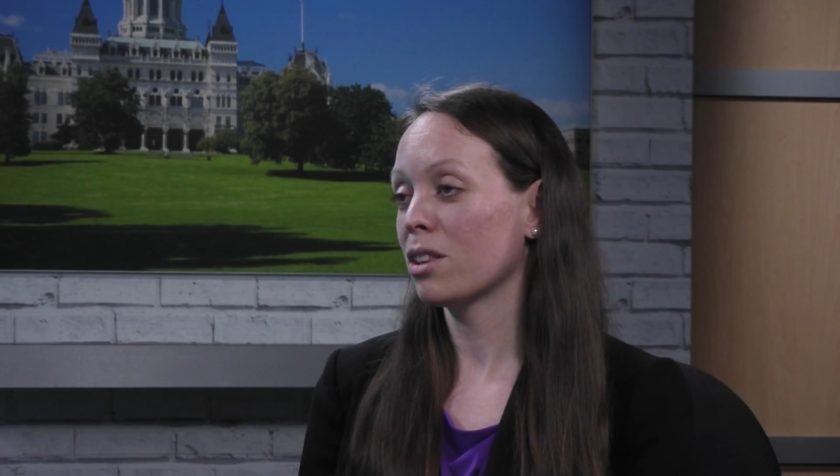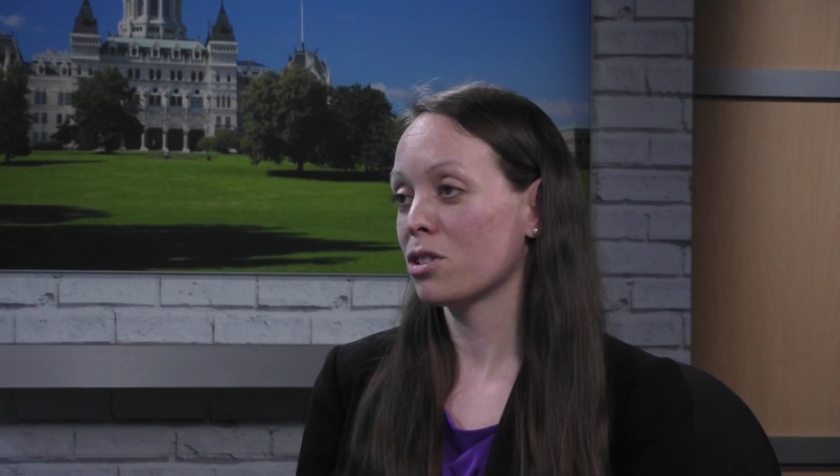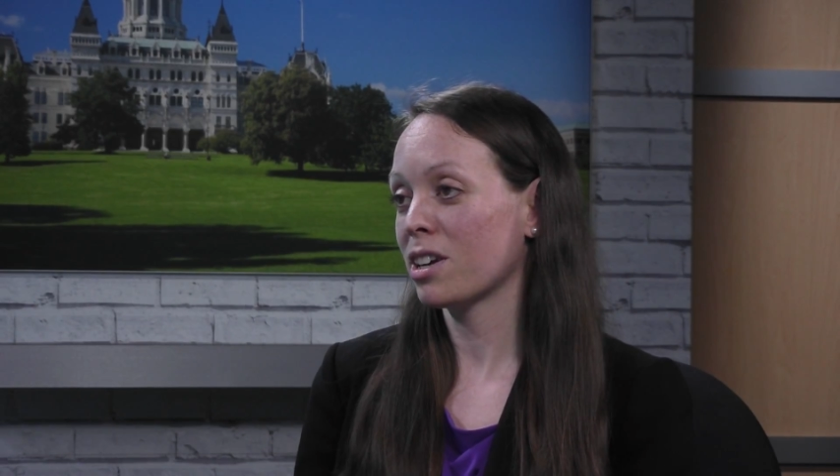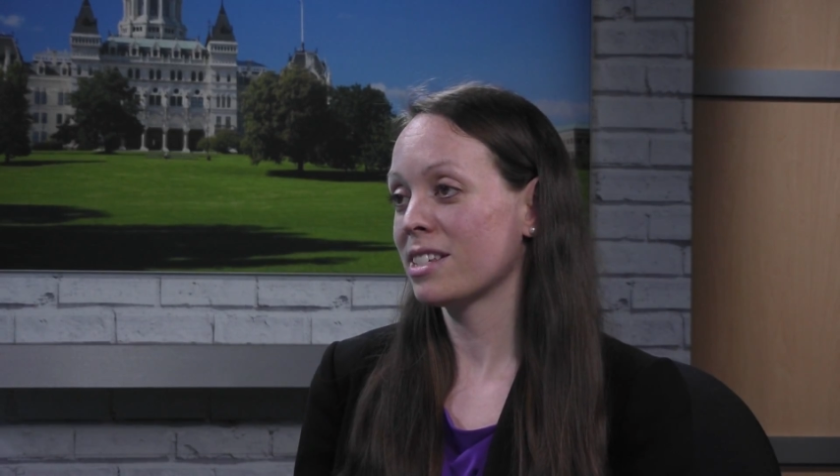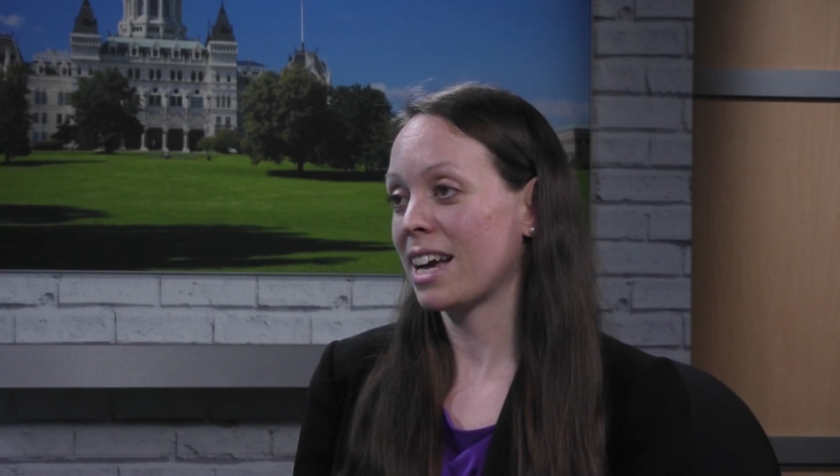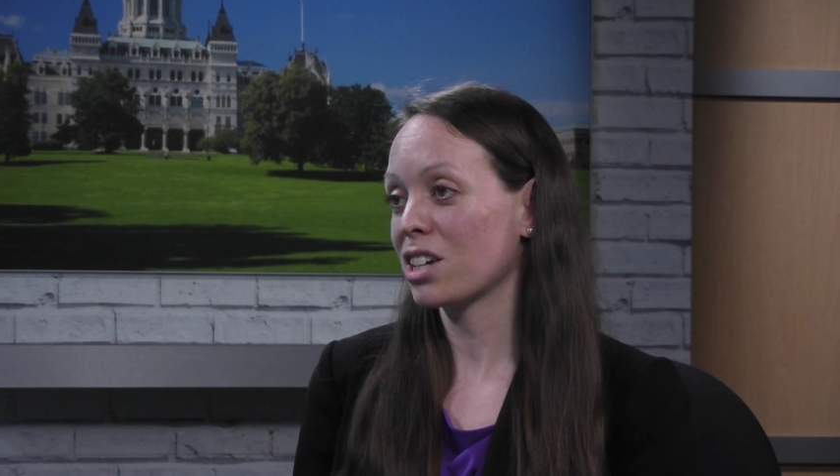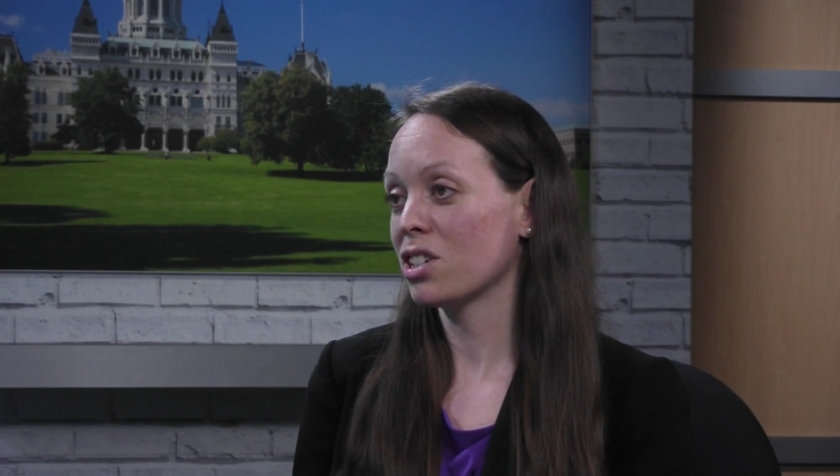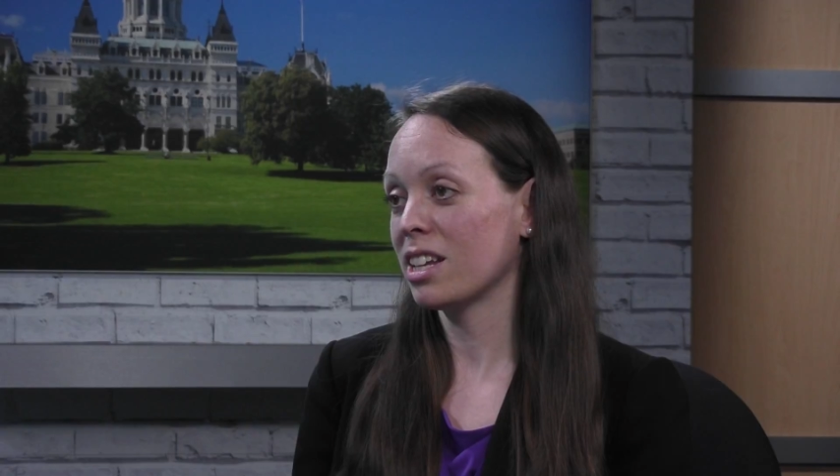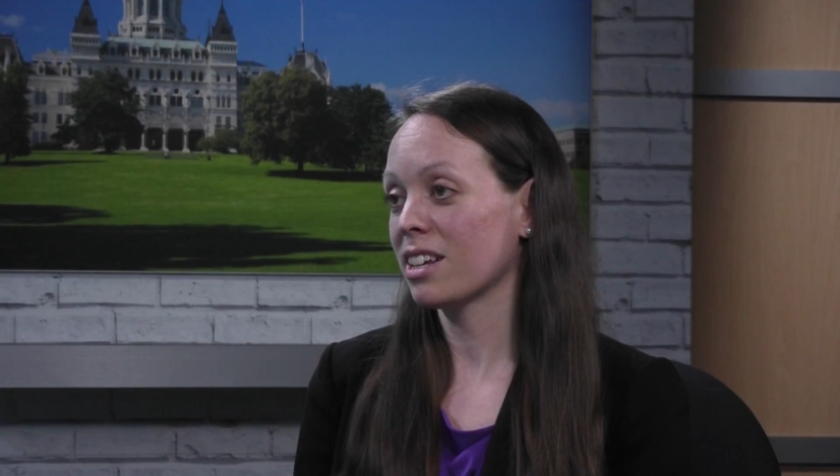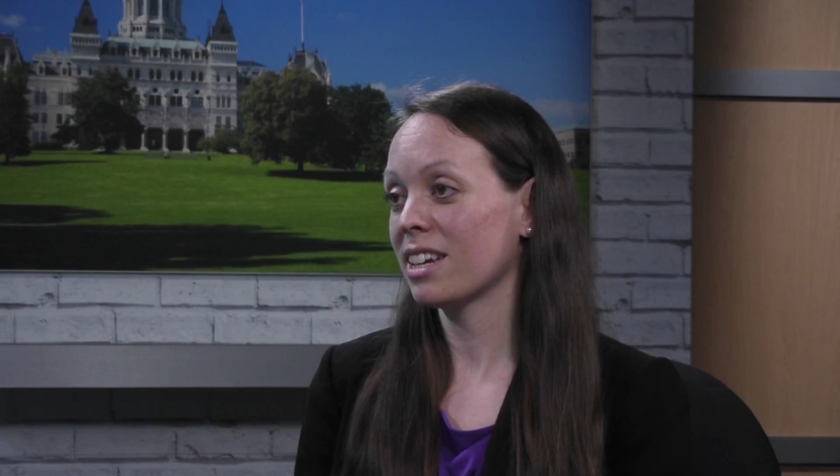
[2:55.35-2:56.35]

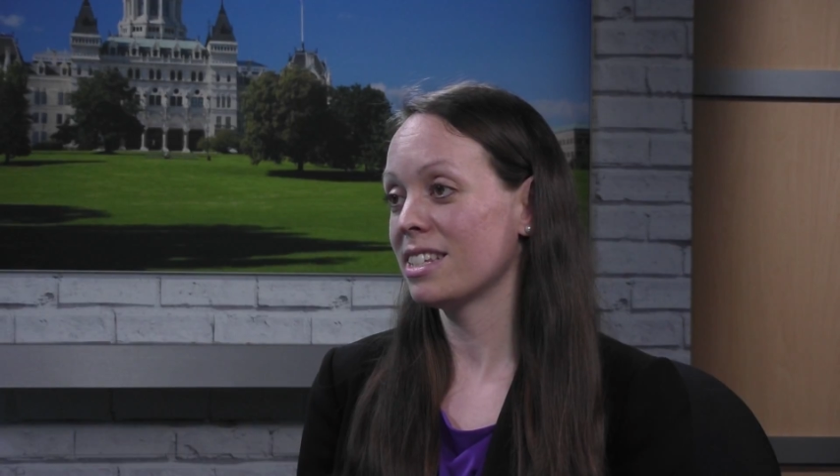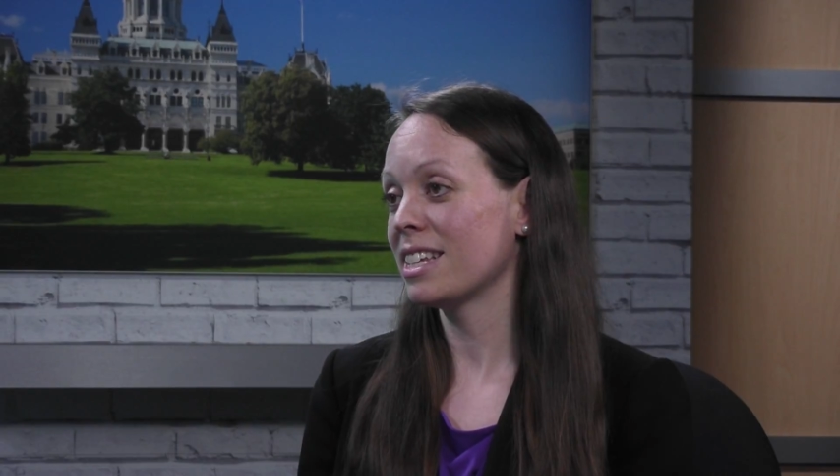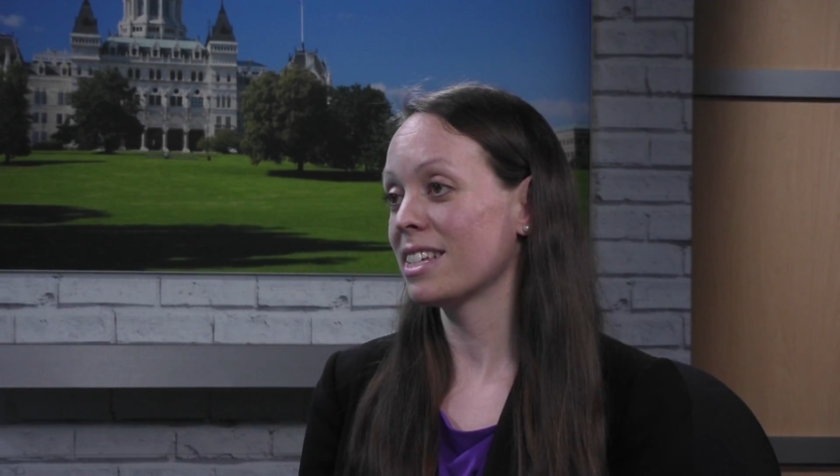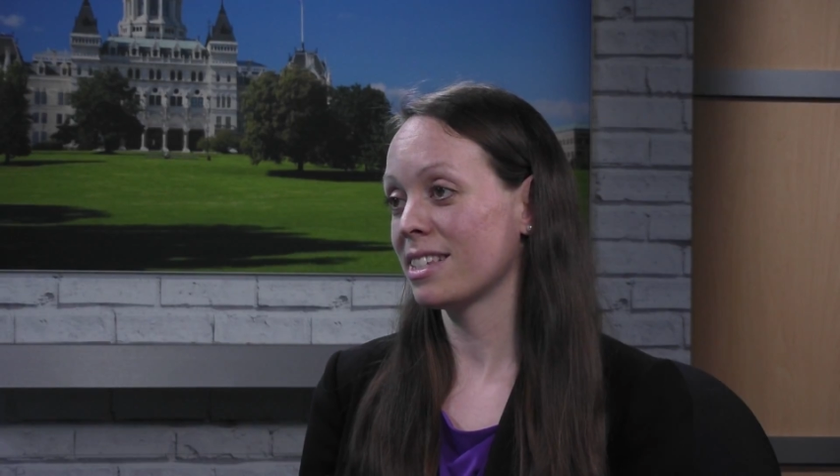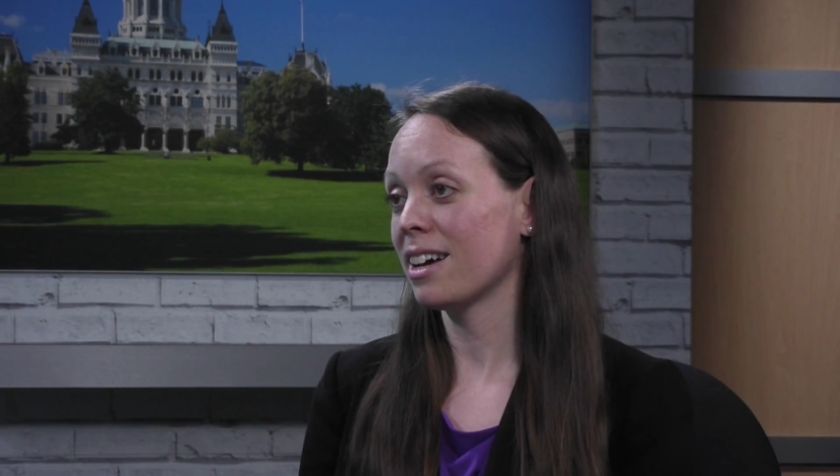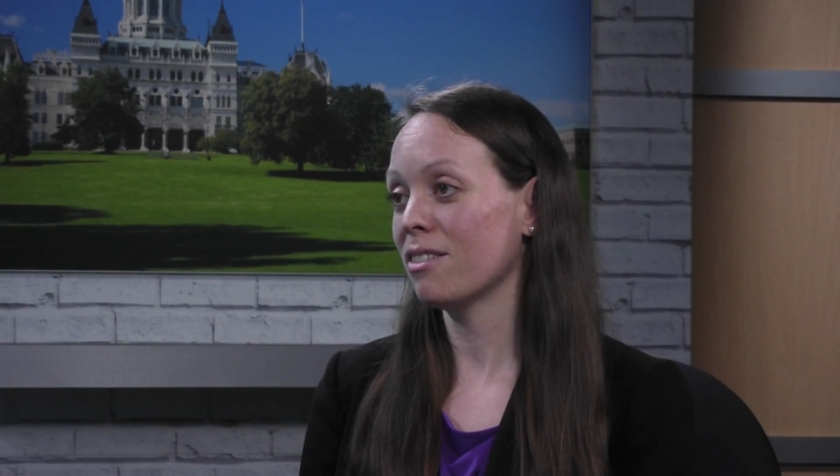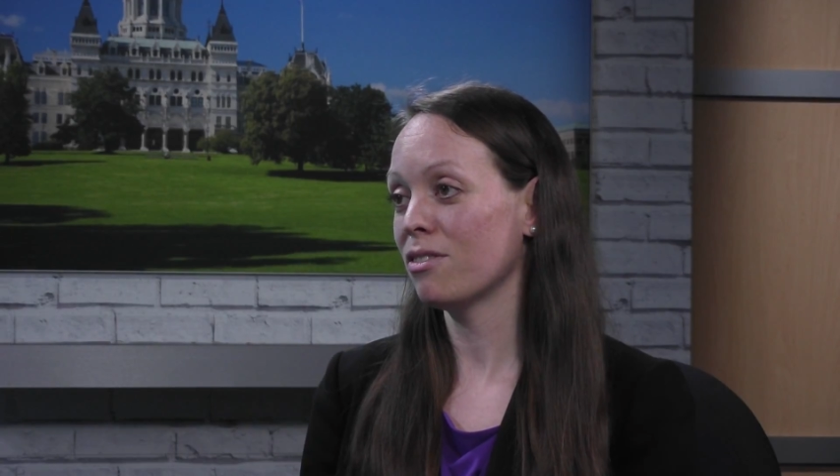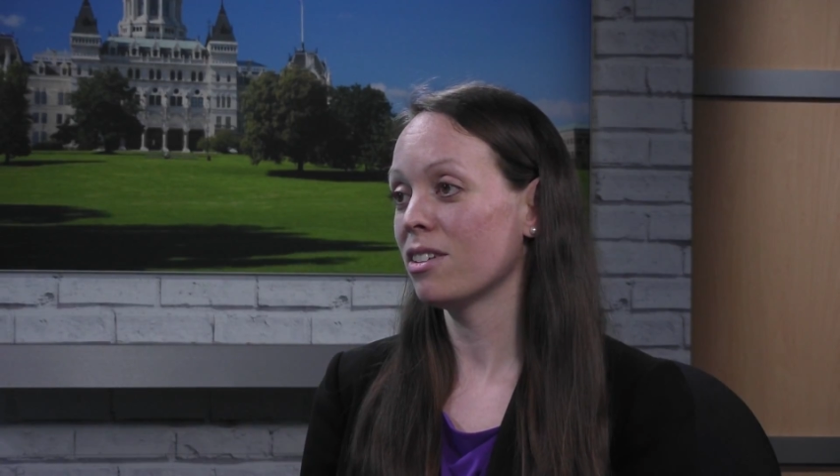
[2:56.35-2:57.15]
transaction consists of.